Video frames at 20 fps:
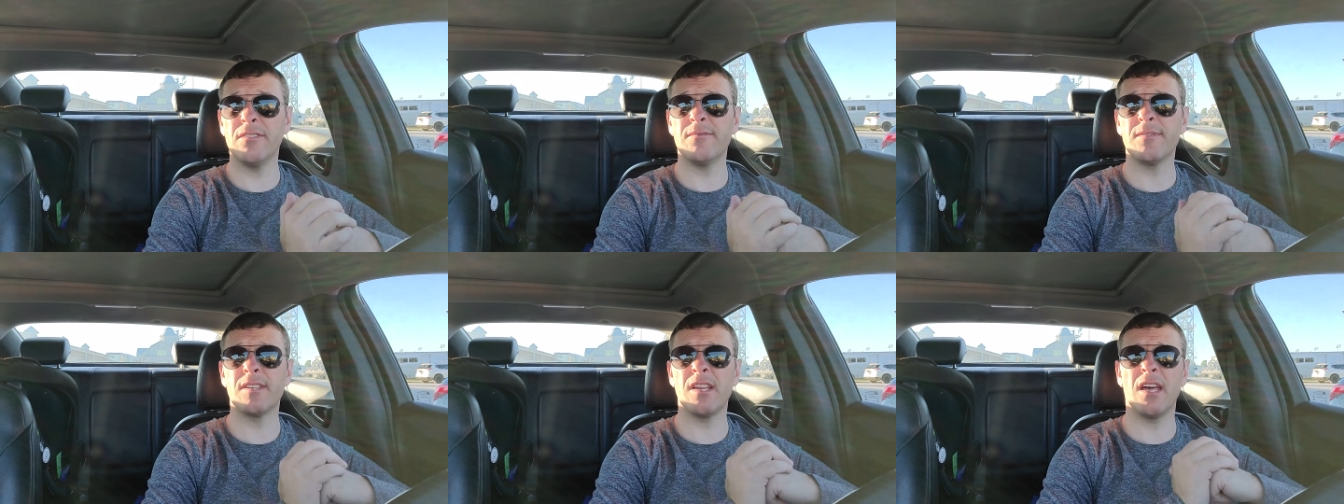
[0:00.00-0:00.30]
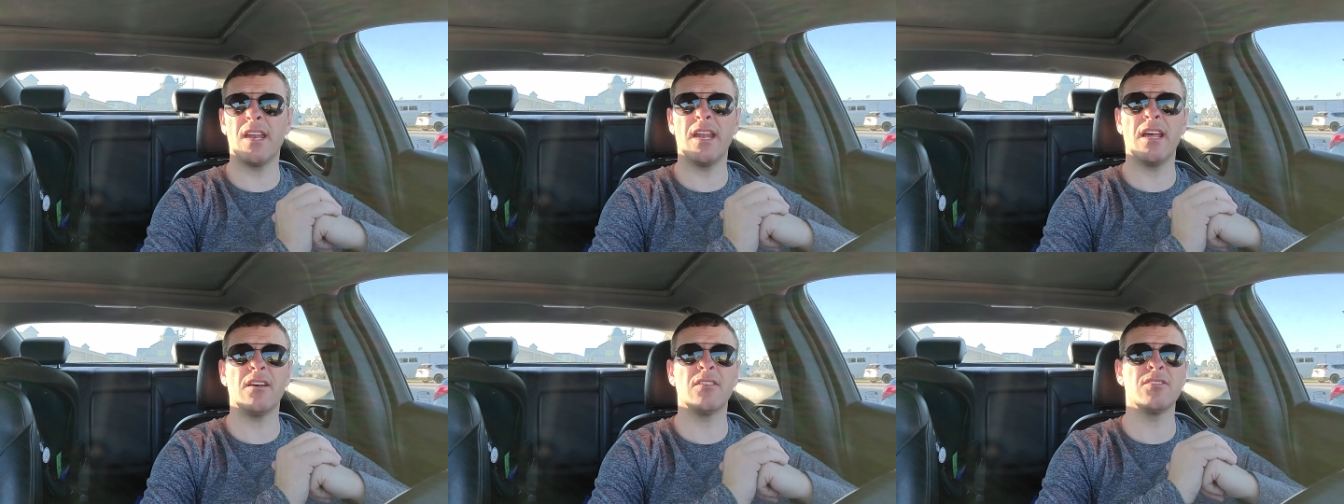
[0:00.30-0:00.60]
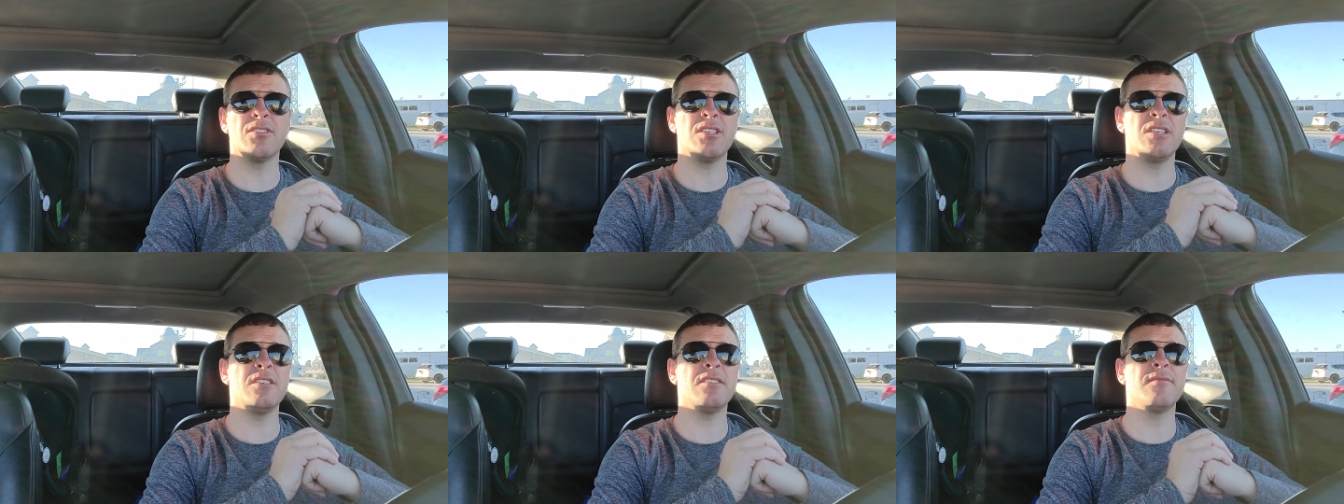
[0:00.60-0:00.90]
It's not
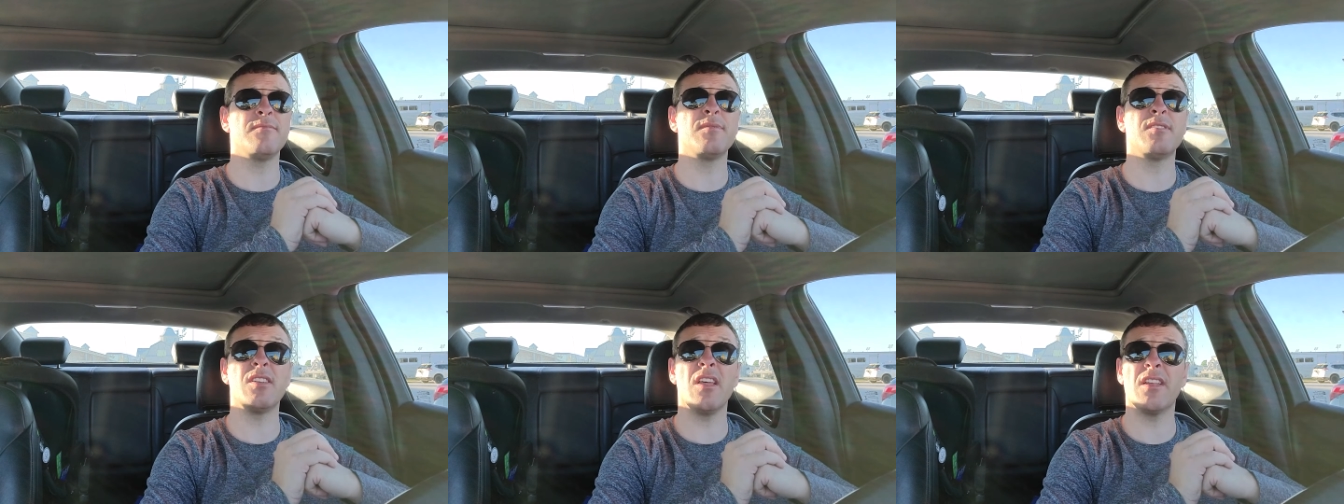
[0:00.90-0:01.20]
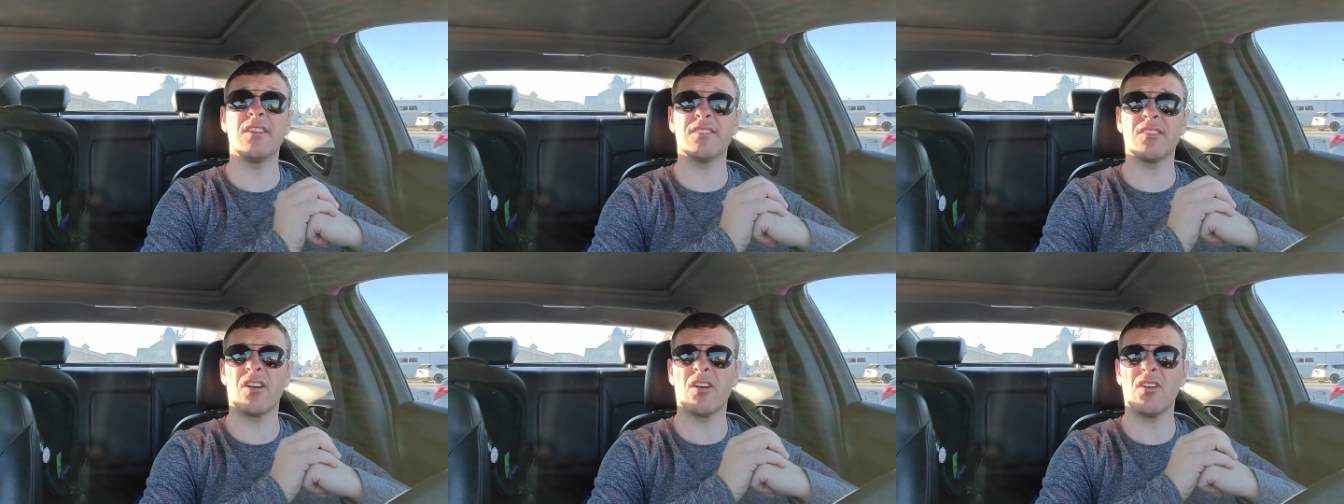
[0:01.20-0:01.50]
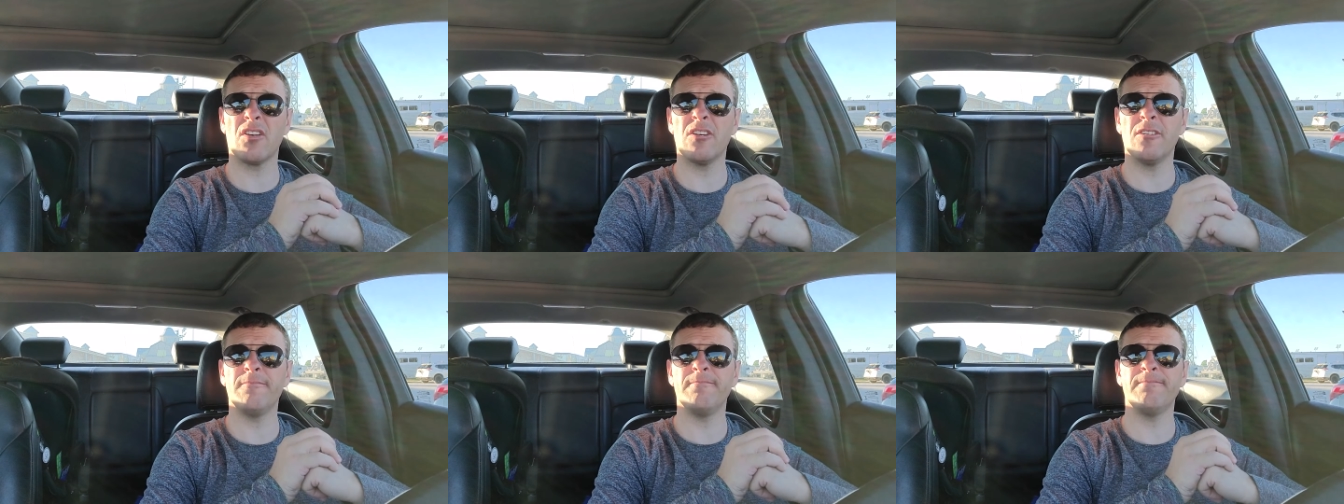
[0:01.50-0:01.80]
allergies. It's not his
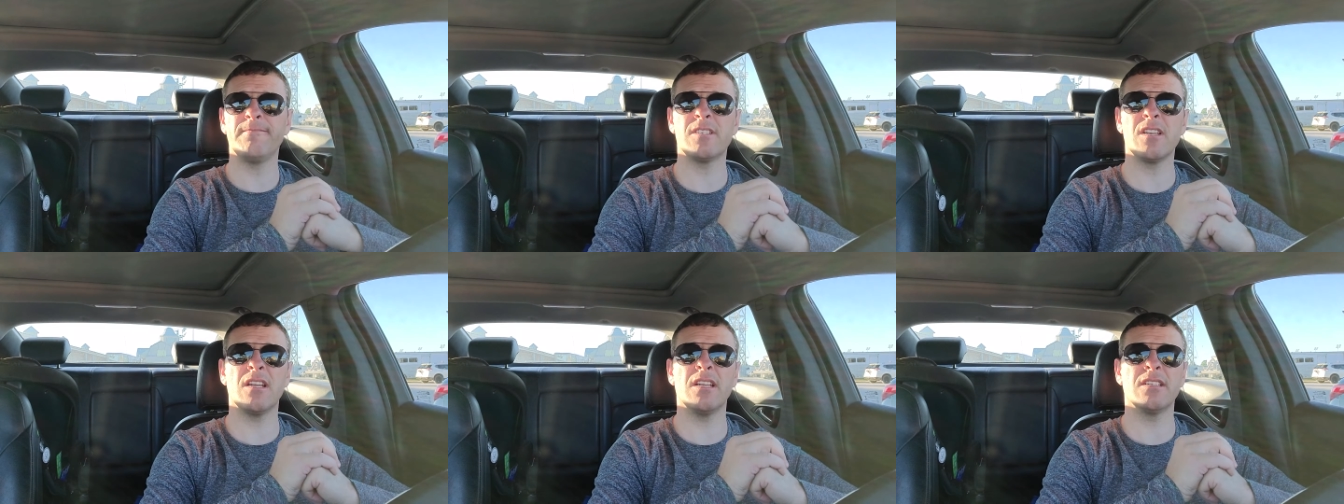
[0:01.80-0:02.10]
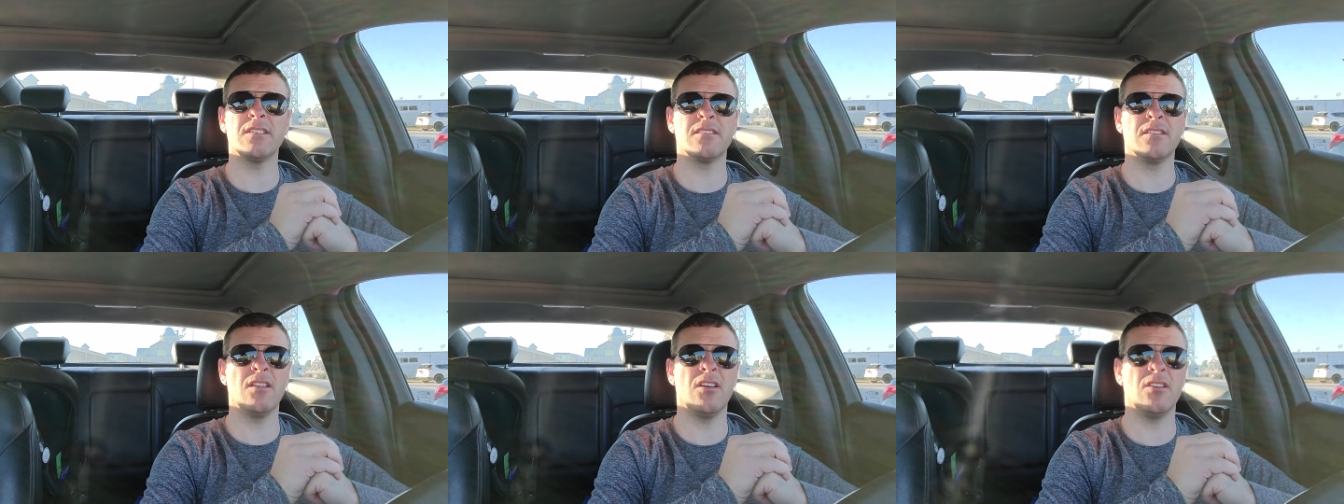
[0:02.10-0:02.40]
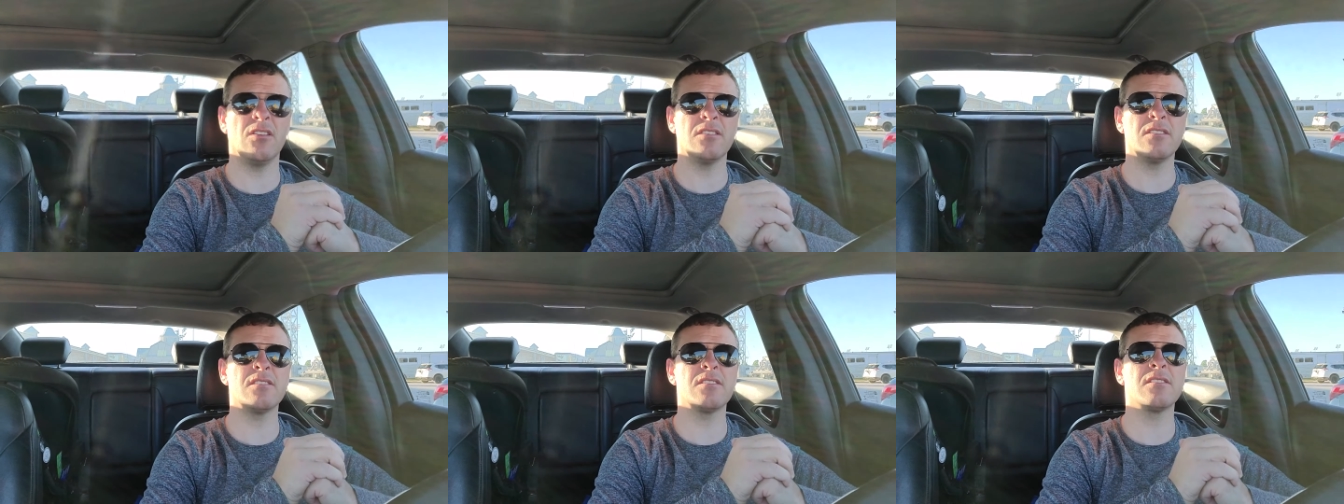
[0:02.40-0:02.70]
heart. It's not his
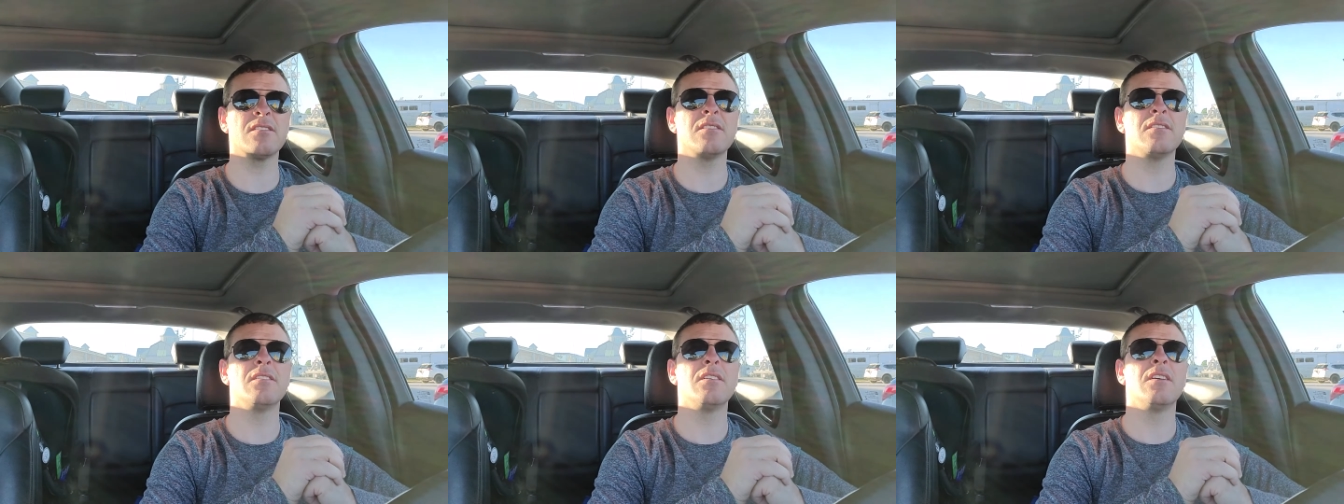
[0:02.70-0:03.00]
lungs.